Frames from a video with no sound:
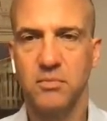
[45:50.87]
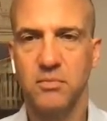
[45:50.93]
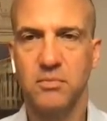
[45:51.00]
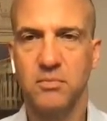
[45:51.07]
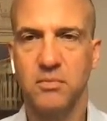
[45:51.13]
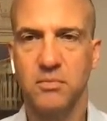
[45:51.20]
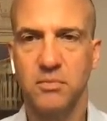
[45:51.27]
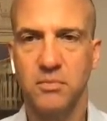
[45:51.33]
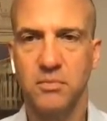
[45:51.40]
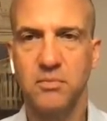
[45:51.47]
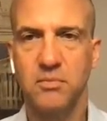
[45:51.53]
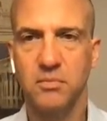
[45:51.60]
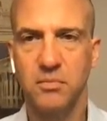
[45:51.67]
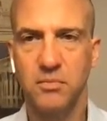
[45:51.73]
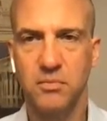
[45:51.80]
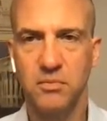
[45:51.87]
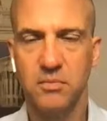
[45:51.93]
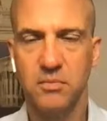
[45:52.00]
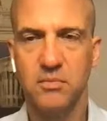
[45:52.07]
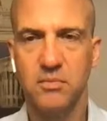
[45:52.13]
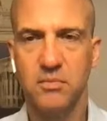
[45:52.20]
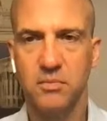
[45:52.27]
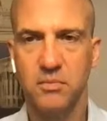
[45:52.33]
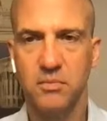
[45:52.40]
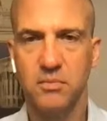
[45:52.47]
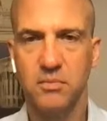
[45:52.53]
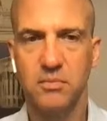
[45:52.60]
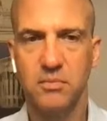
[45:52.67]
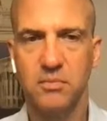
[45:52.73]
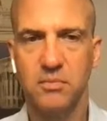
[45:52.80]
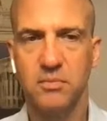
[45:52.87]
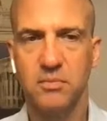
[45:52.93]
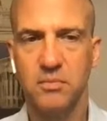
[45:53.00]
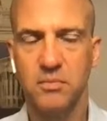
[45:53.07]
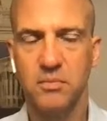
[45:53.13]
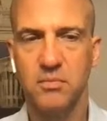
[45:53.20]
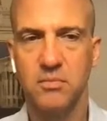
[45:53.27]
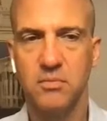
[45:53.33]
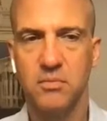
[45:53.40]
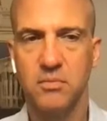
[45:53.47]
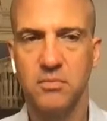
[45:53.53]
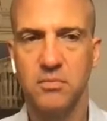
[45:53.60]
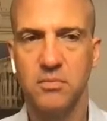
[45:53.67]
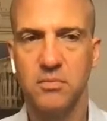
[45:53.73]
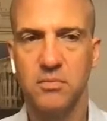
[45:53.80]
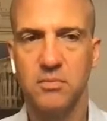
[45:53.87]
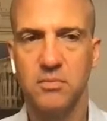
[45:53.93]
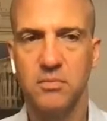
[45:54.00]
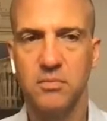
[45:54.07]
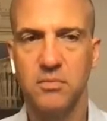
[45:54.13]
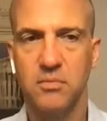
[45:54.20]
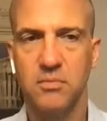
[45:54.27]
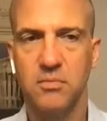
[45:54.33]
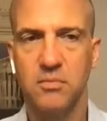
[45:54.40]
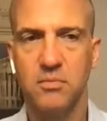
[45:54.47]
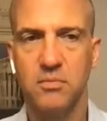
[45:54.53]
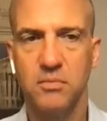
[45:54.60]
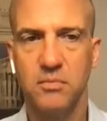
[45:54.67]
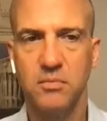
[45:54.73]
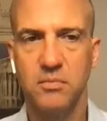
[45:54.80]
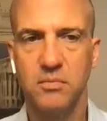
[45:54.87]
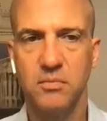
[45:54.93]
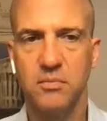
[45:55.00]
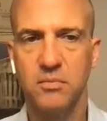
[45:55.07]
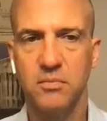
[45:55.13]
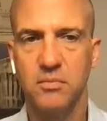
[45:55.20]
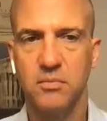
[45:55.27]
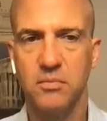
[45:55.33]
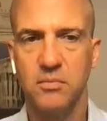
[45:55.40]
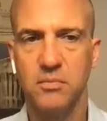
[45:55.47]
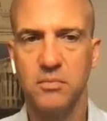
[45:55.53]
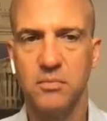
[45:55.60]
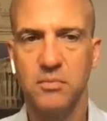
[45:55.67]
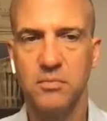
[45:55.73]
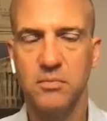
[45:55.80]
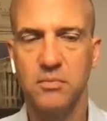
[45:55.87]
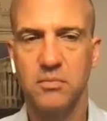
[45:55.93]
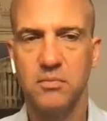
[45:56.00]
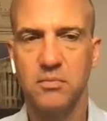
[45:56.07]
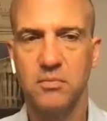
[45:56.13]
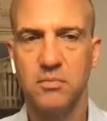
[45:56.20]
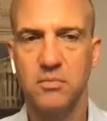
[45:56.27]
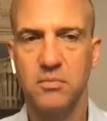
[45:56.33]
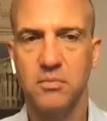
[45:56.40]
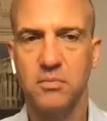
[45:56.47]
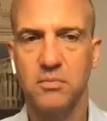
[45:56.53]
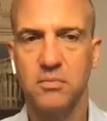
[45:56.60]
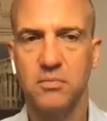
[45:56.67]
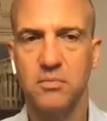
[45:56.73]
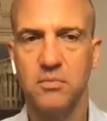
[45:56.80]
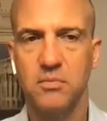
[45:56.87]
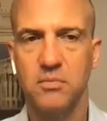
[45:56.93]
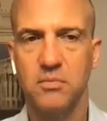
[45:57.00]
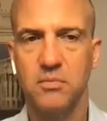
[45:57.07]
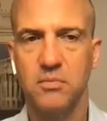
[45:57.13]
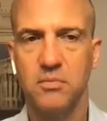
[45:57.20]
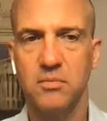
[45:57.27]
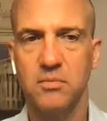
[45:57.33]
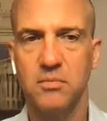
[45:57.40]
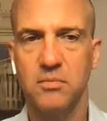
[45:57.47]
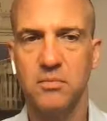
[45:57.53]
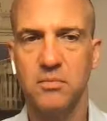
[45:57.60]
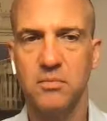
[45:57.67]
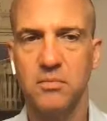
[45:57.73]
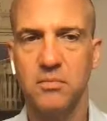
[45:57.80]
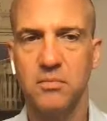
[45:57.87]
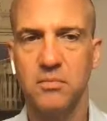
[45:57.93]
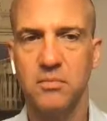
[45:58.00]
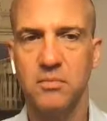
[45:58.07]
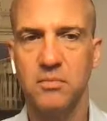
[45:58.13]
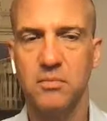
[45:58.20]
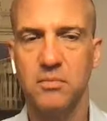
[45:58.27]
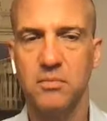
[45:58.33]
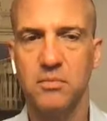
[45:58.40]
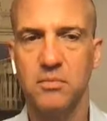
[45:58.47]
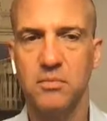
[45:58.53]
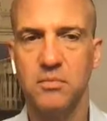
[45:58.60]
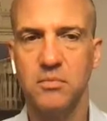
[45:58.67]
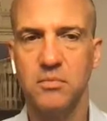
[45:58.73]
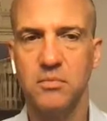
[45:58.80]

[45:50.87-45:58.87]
This person isn't speaking.